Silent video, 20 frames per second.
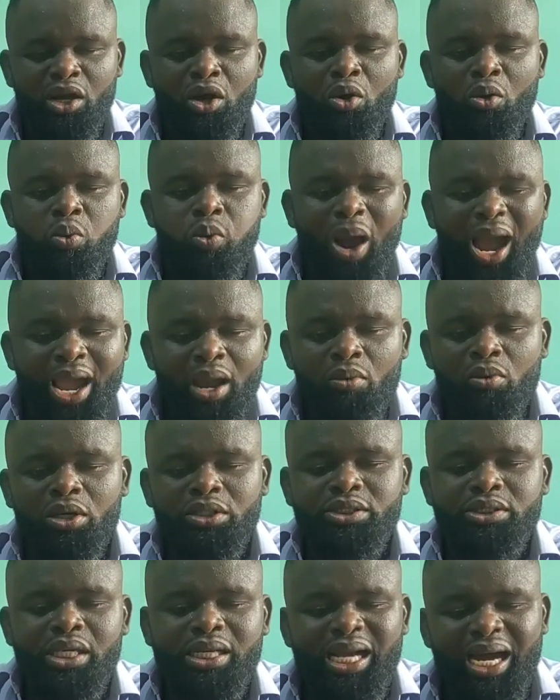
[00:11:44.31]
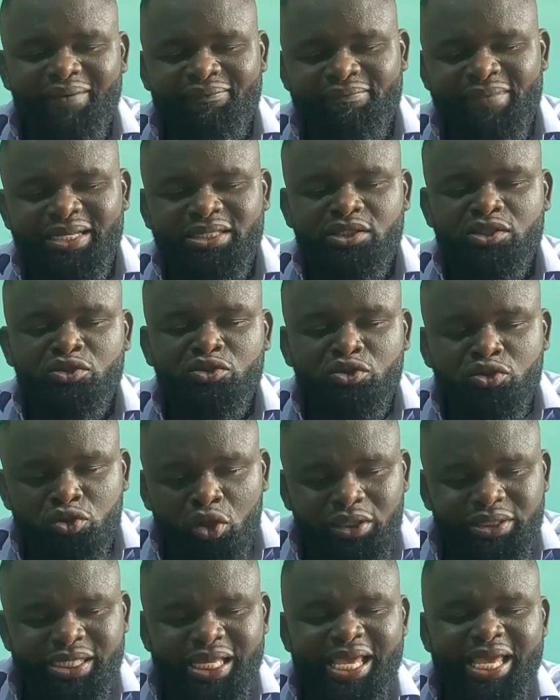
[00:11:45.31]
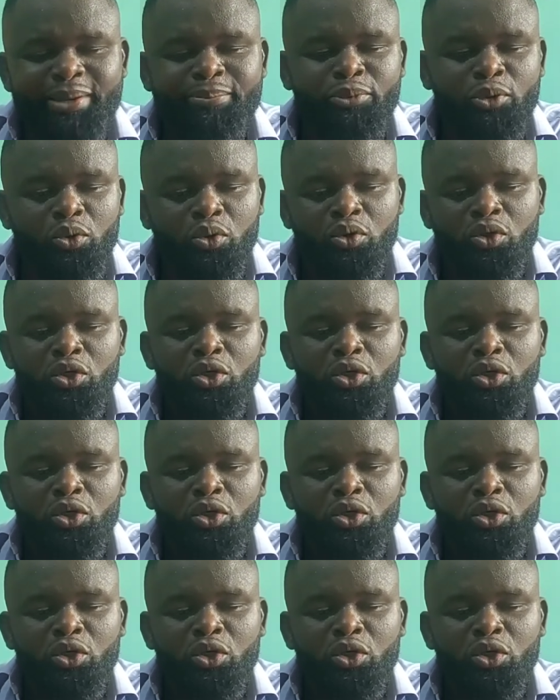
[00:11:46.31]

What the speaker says: why was your government not able